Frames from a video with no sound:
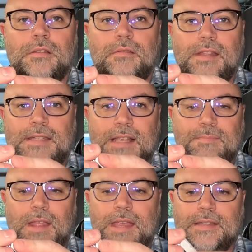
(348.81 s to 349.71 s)
that takes
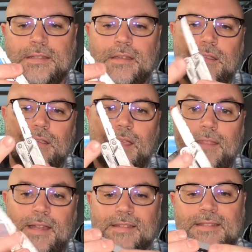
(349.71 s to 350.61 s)
place, and
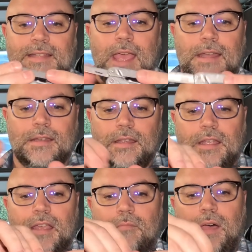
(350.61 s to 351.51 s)
then it's set.
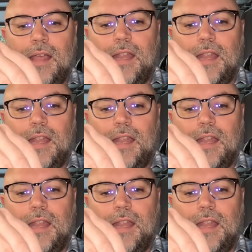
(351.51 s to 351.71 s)
But